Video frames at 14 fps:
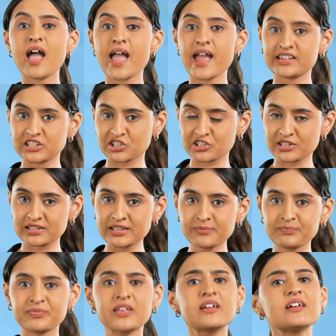Additionally,
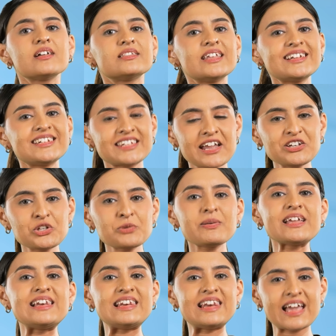they tend to be